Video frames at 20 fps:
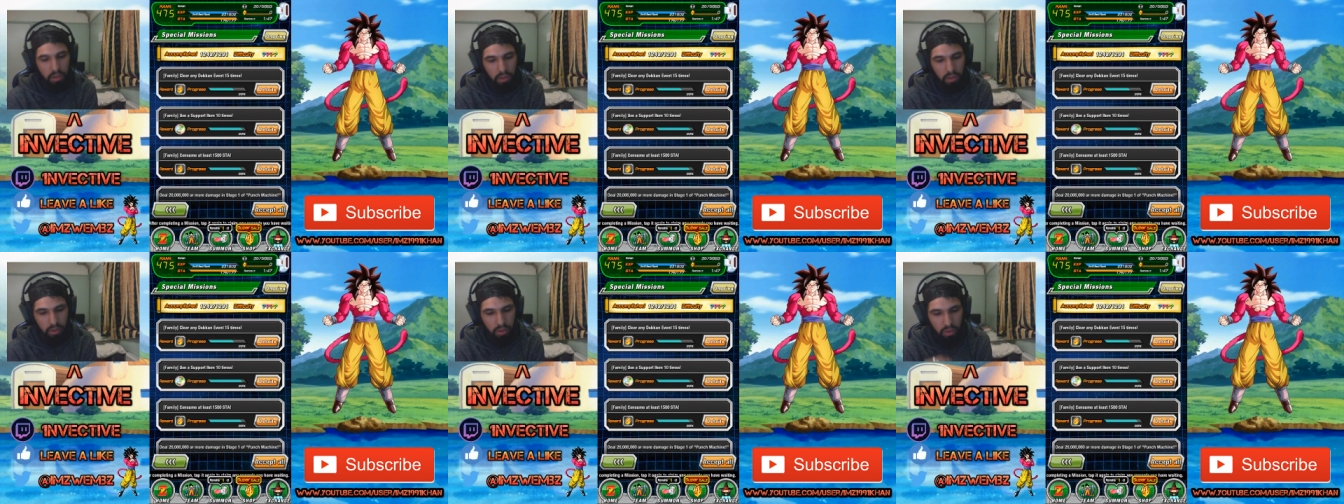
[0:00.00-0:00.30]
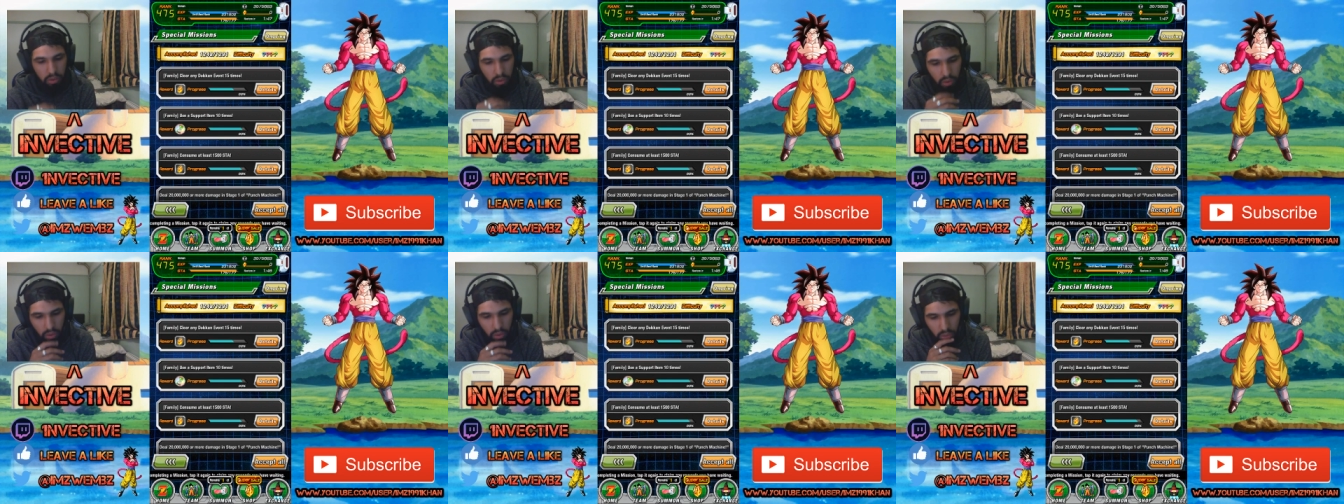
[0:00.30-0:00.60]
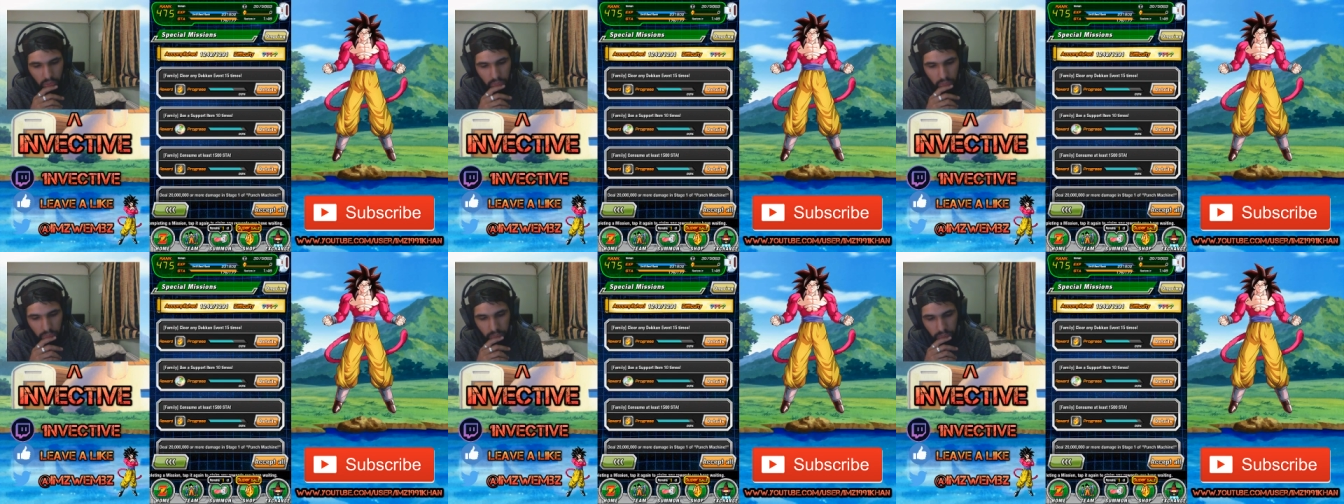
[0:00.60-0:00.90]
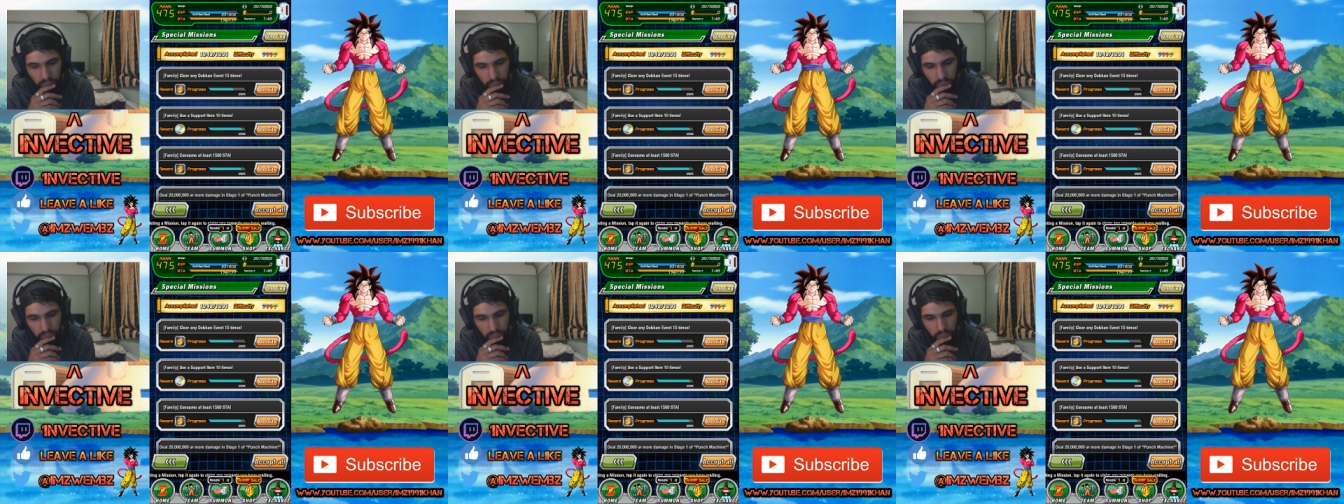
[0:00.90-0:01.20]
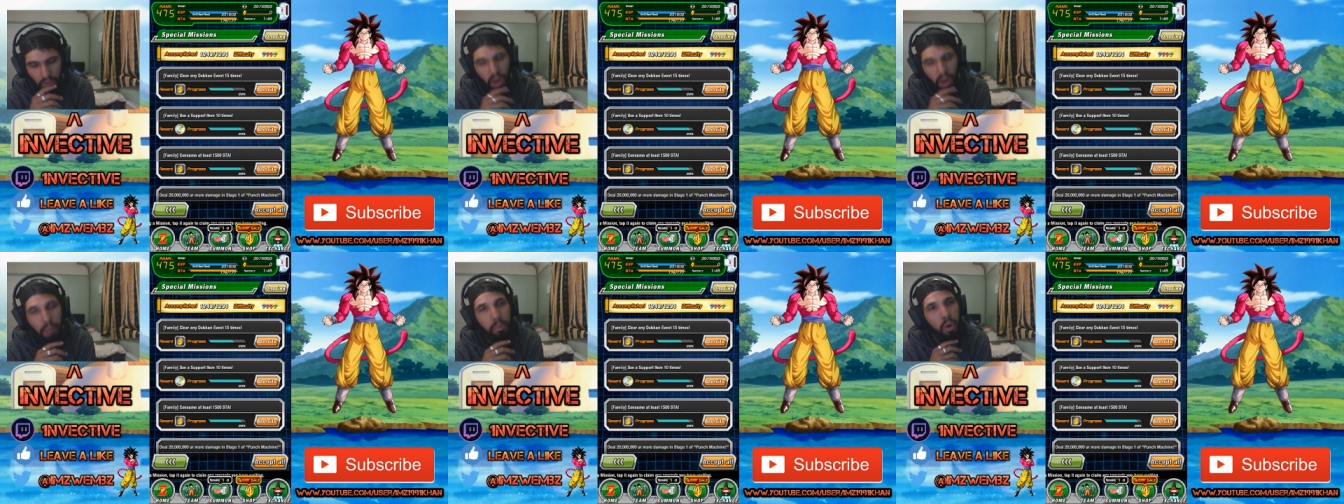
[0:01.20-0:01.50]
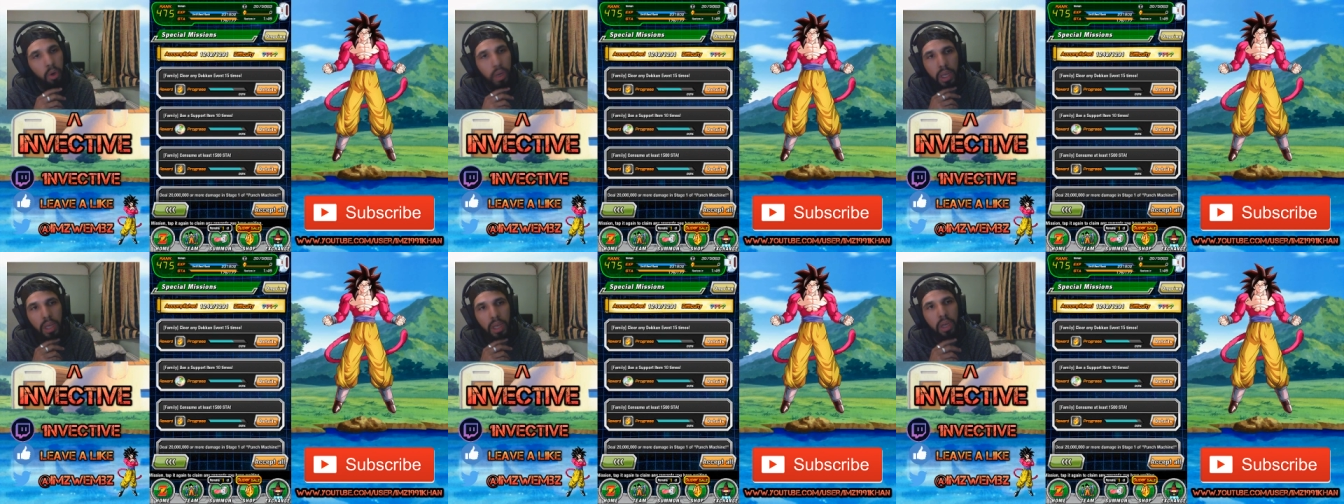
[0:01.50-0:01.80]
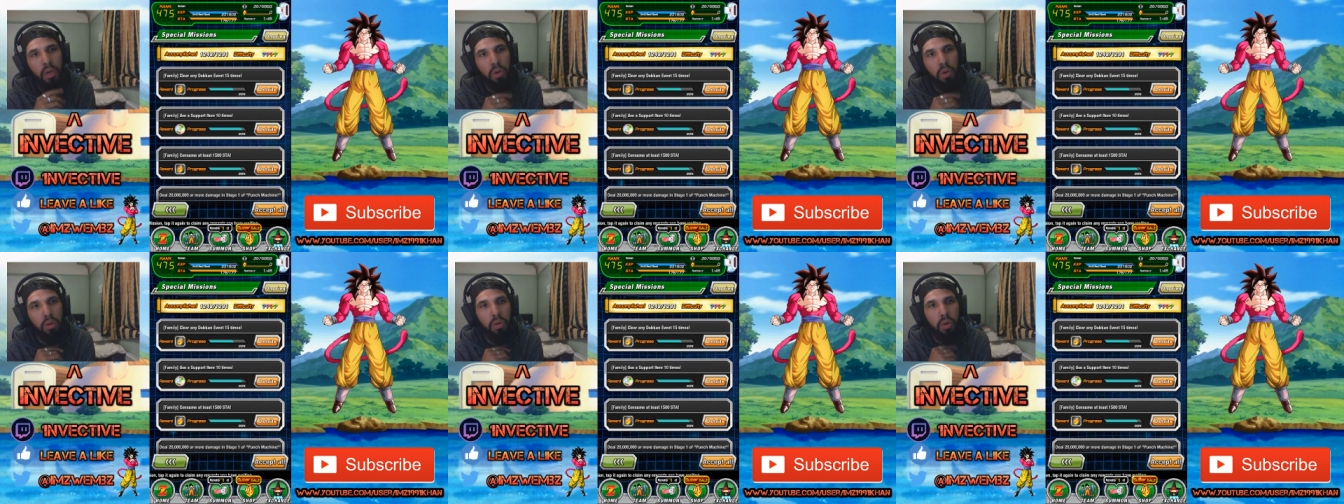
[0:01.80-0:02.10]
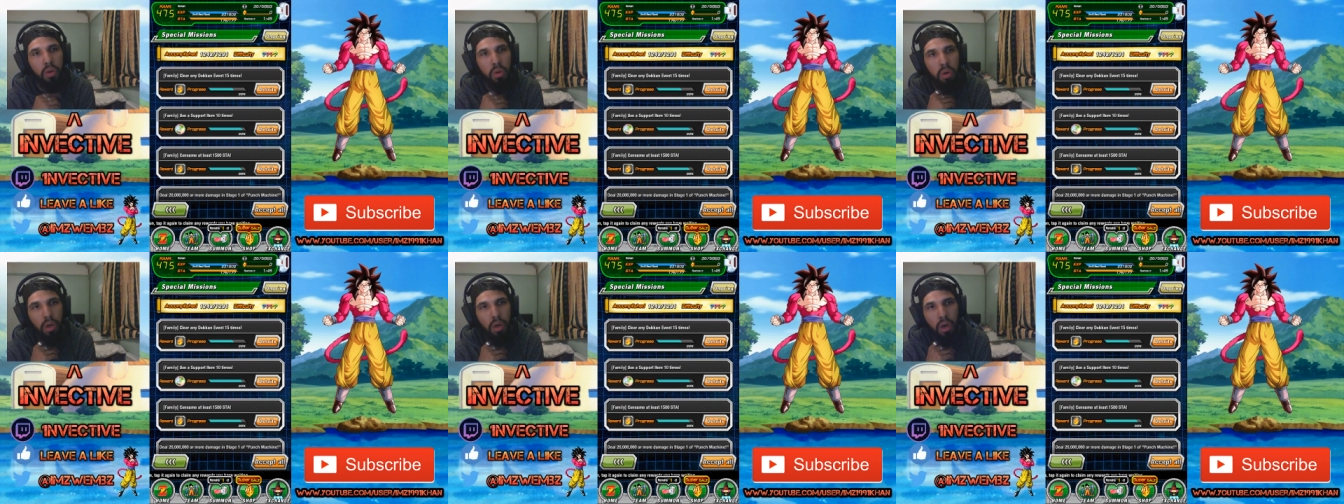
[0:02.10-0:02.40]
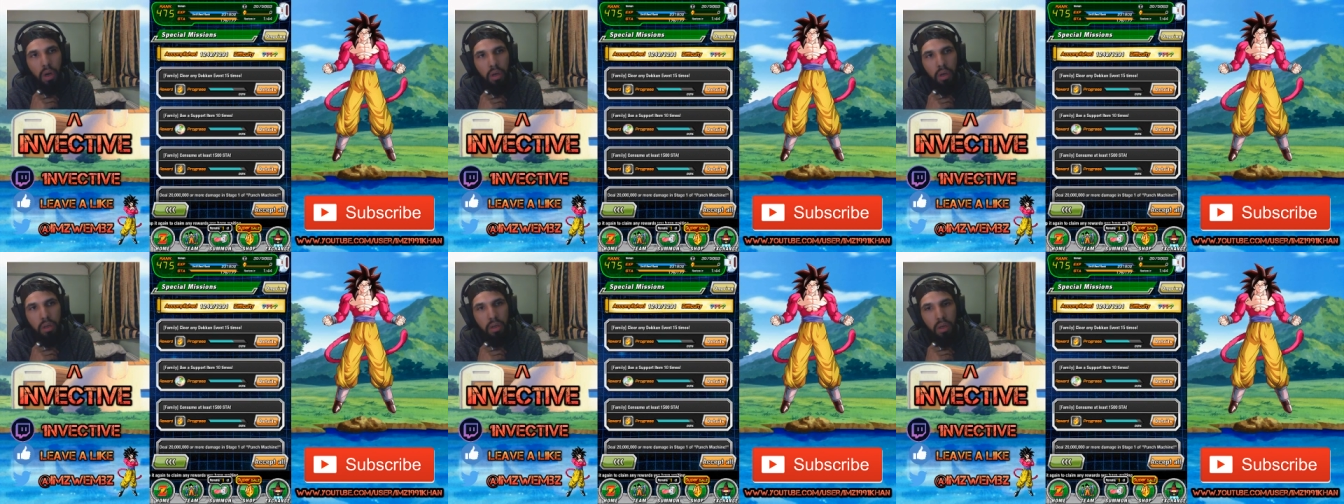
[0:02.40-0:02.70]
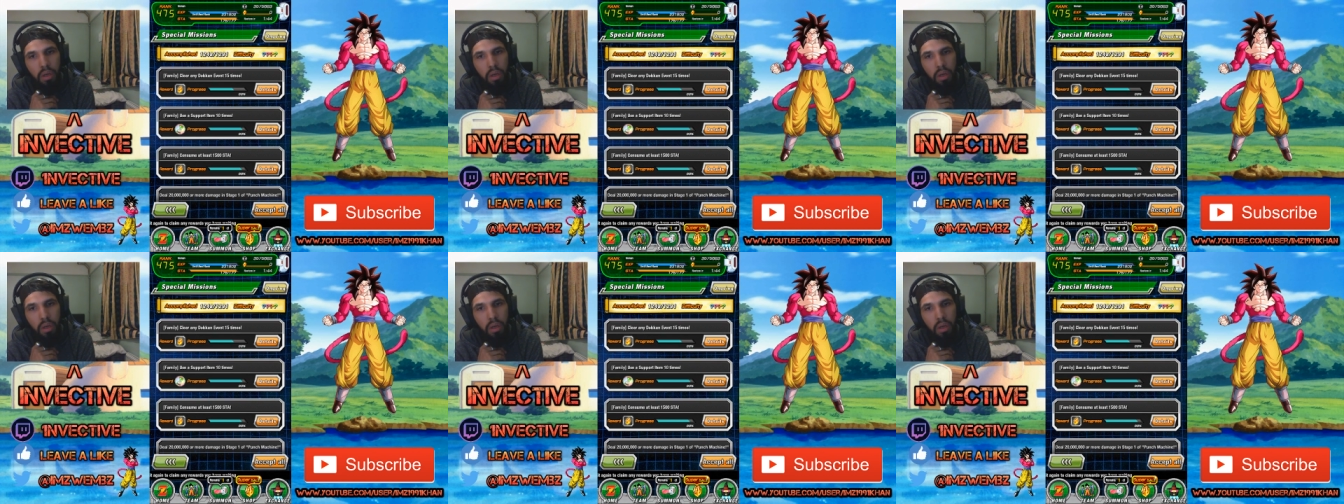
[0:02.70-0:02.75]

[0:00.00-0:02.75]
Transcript: So I'm not hating on Dokkan.